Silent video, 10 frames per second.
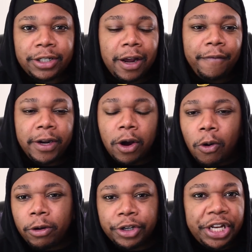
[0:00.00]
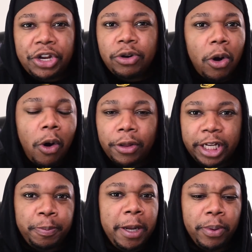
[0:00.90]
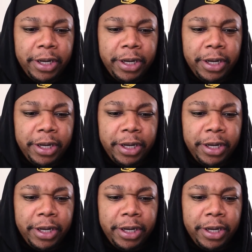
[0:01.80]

stuff and owners, and you know all these people.